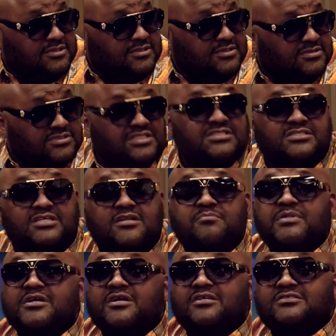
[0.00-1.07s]
She said it
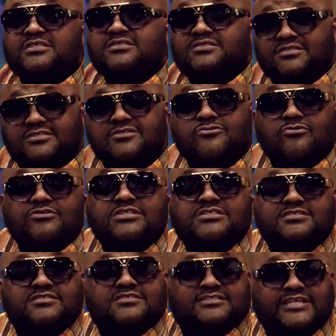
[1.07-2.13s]
because this, you know, this
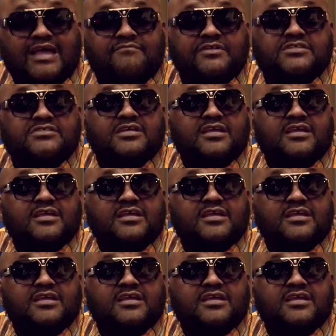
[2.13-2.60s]
is the 70s.